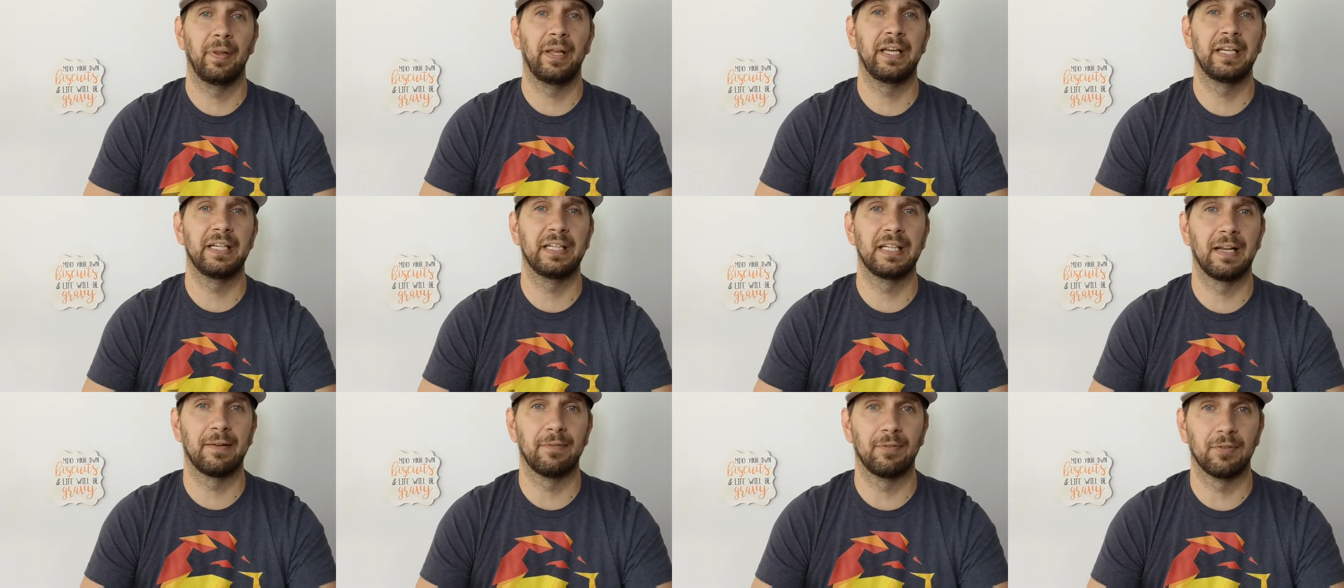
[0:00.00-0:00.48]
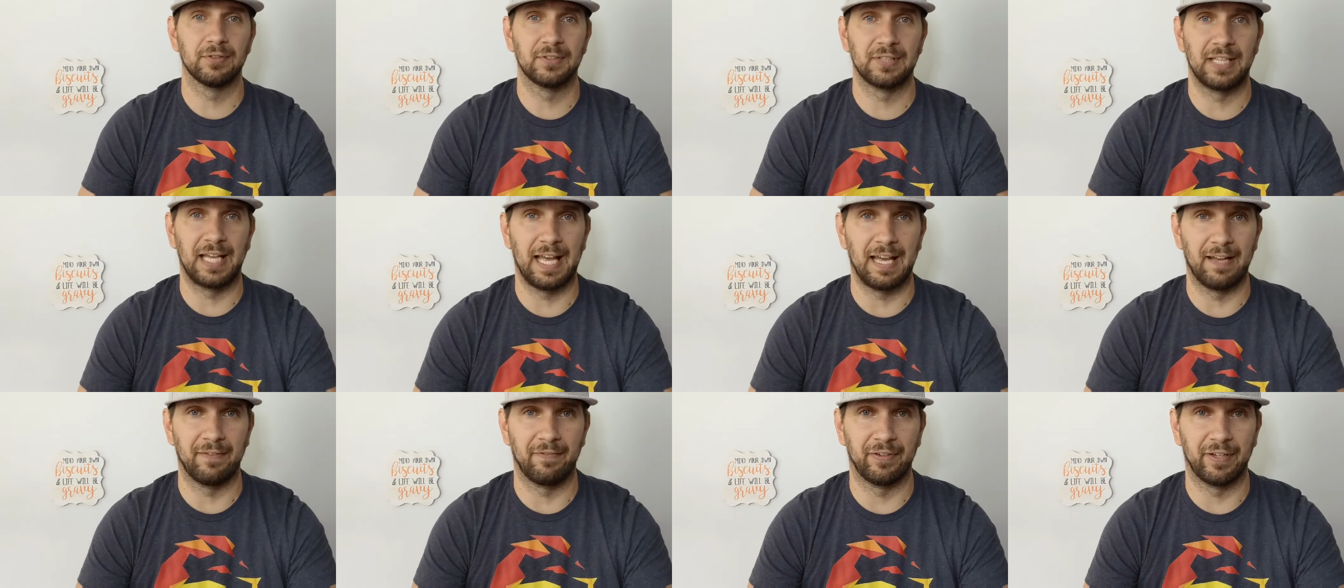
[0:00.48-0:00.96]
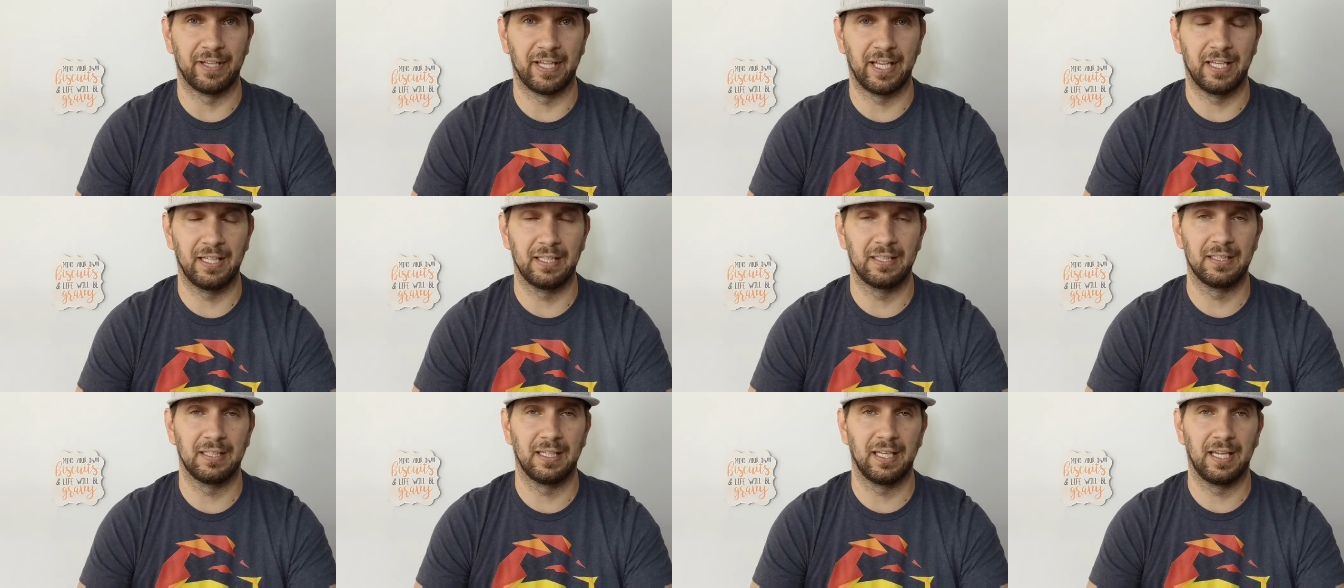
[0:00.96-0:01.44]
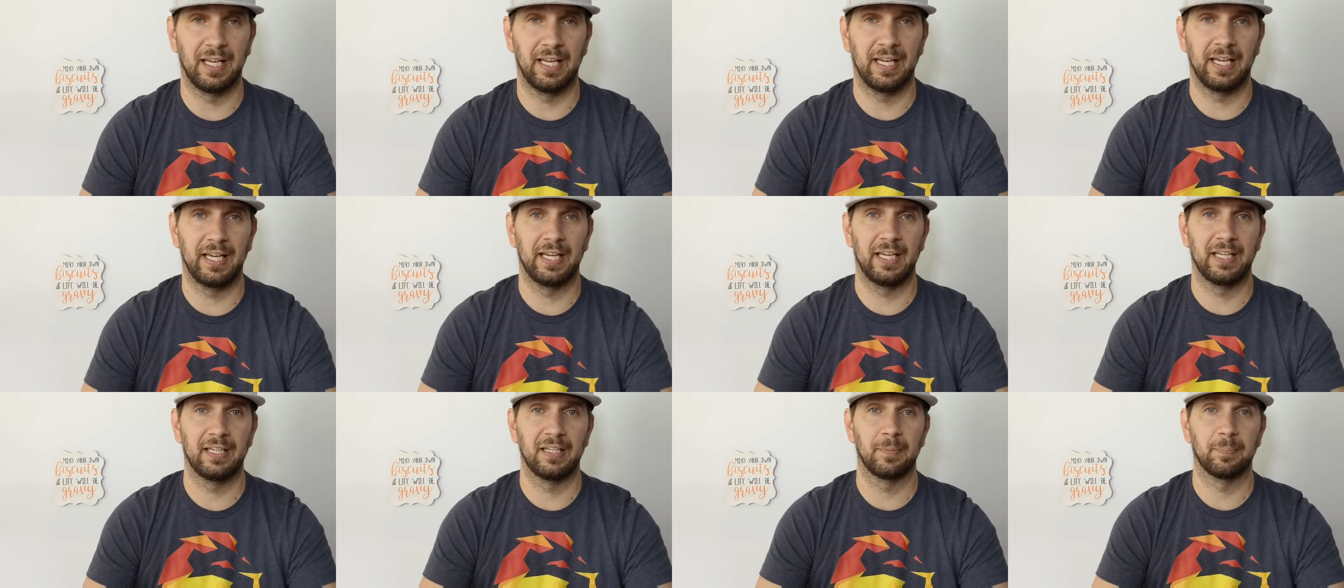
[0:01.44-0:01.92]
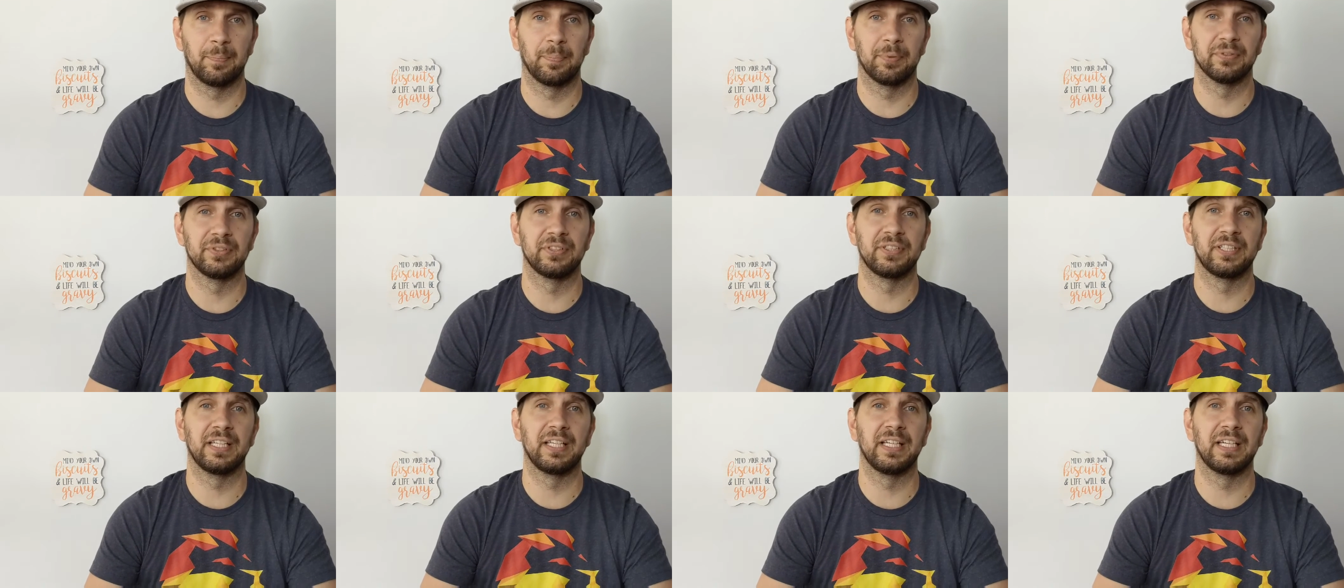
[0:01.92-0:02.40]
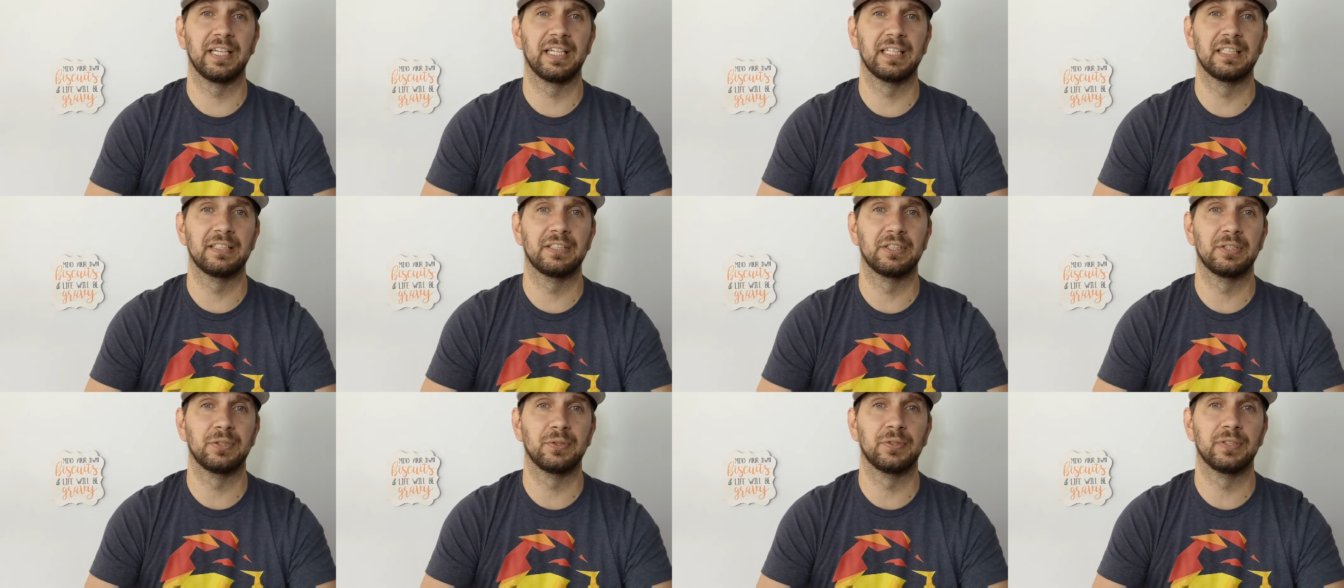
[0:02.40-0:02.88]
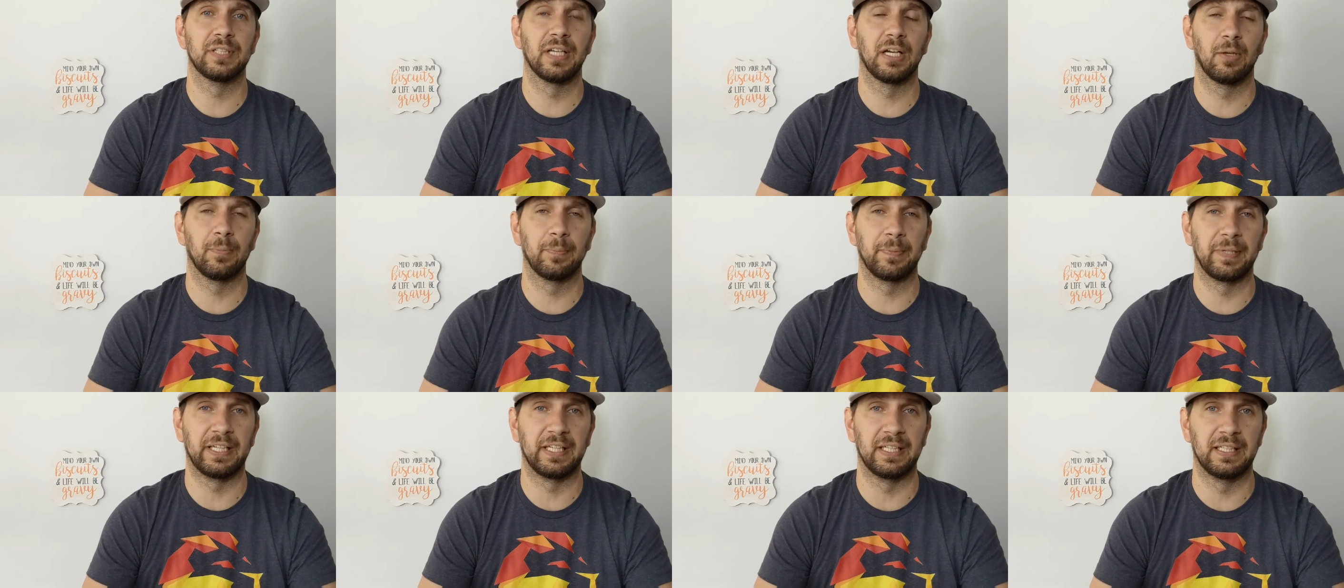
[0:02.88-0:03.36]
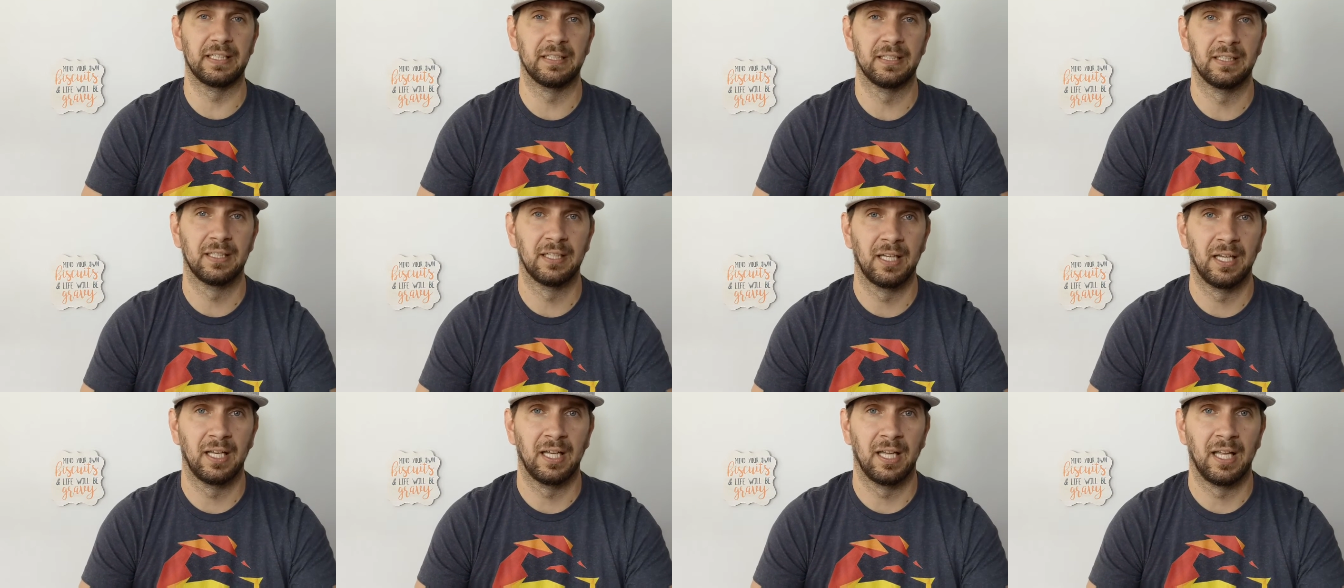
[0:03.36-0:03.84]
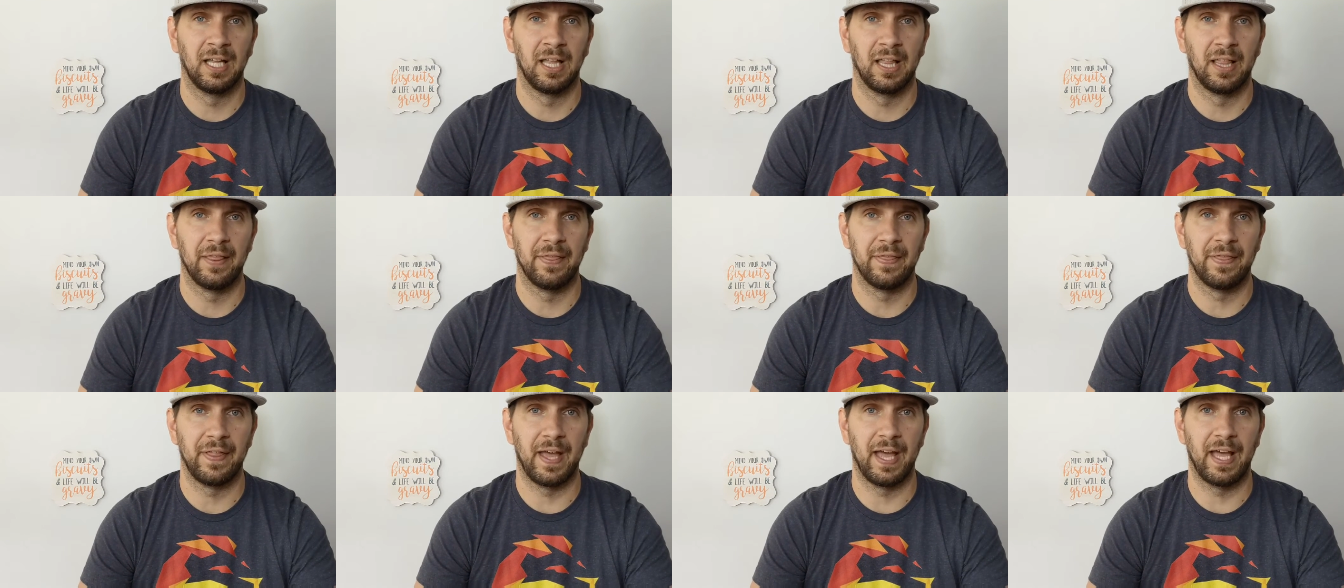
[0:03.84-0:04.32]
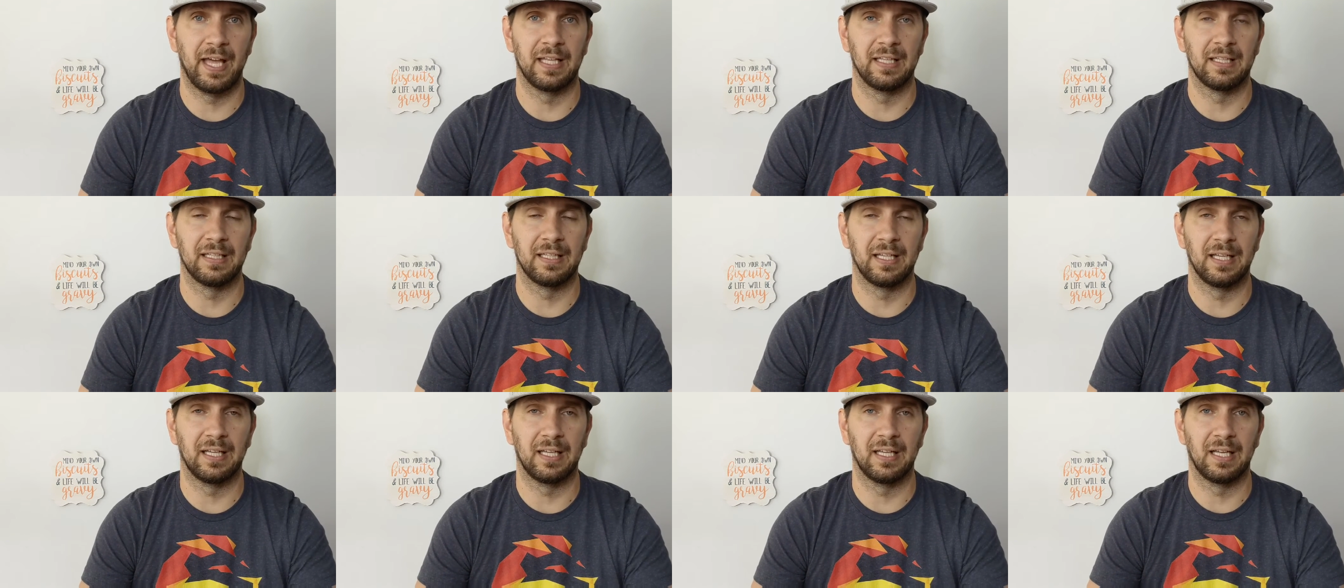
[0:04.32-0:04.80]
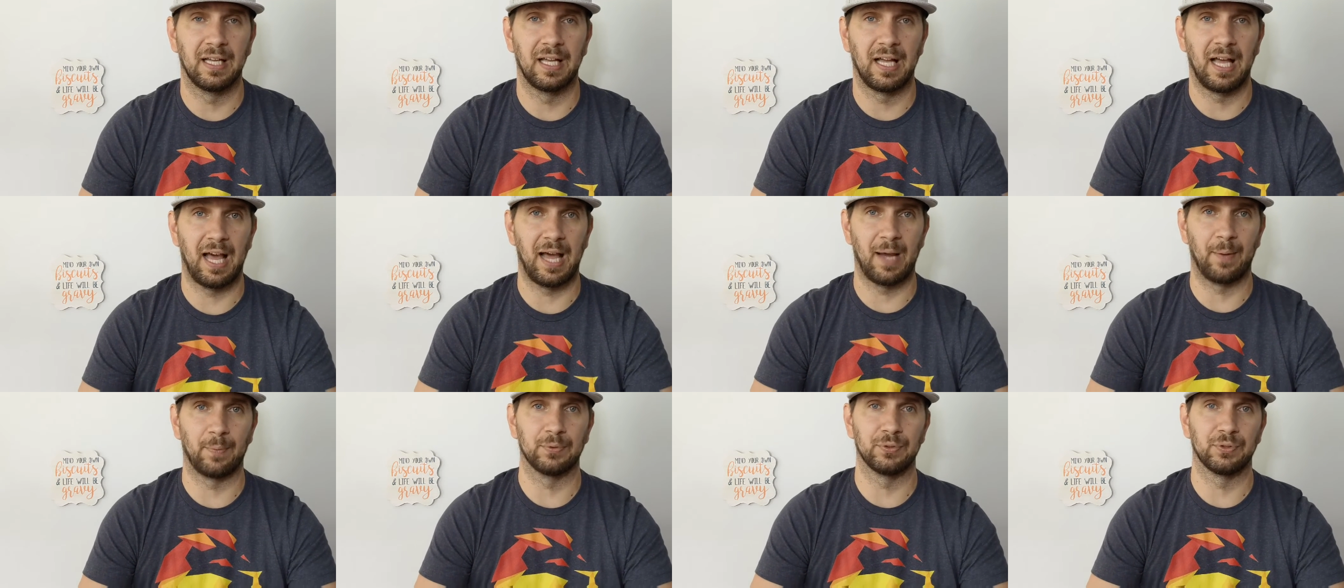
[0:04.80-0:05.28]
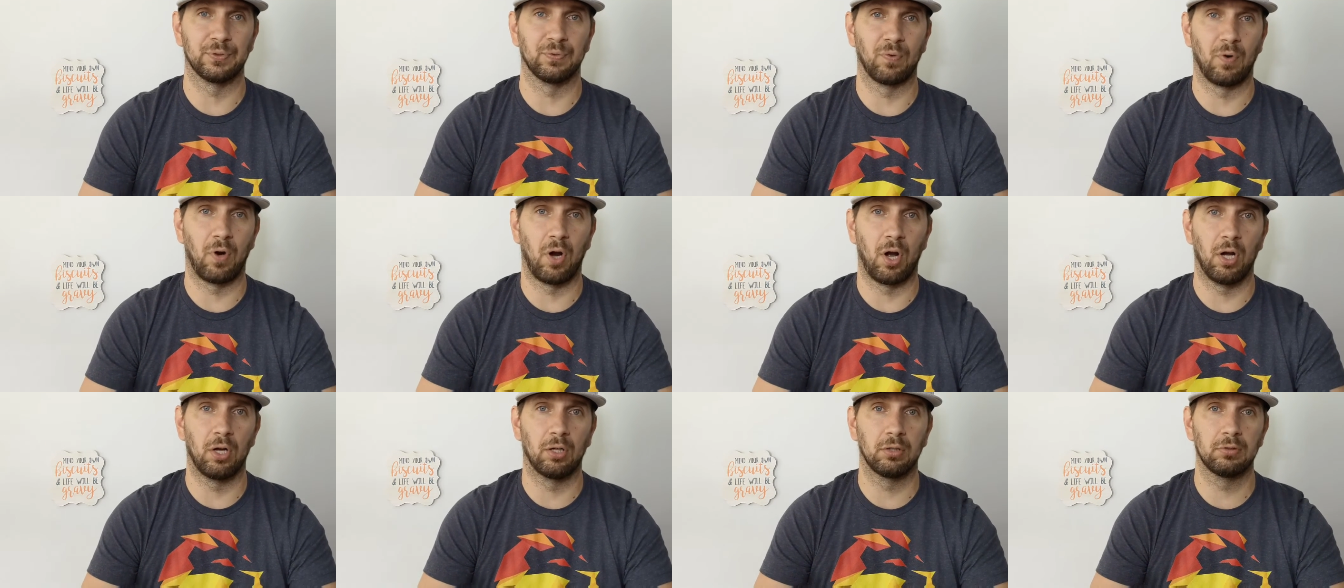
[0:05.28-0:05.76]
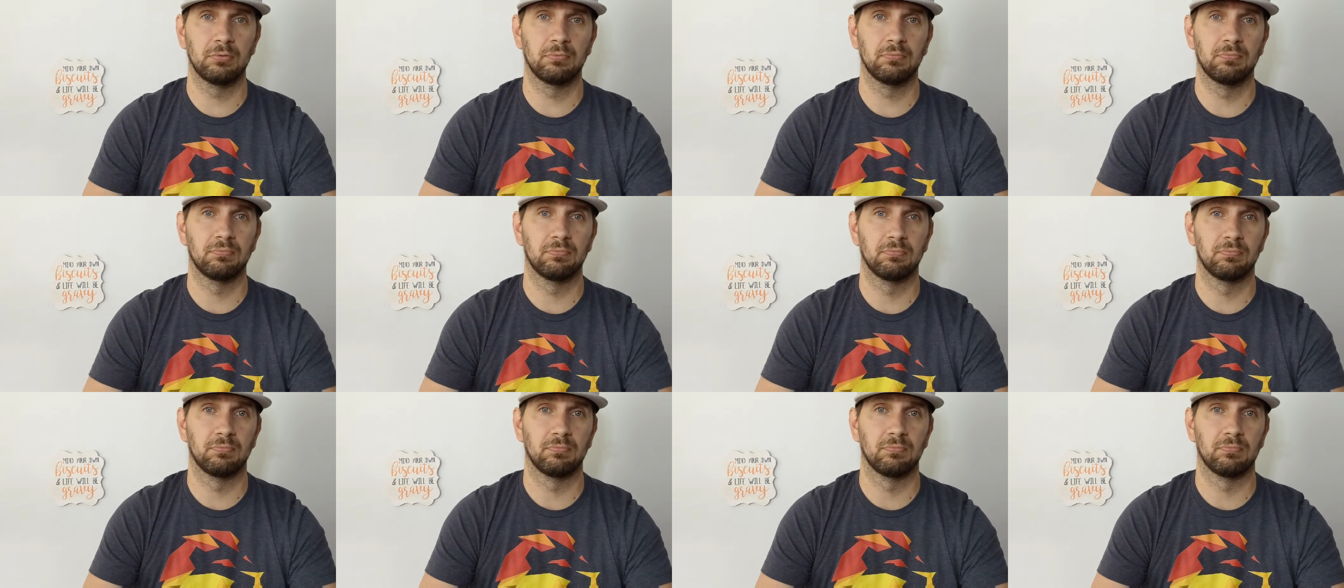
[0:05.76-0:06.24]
playing devil's advocate, and proceeded to tell me that I was wrong.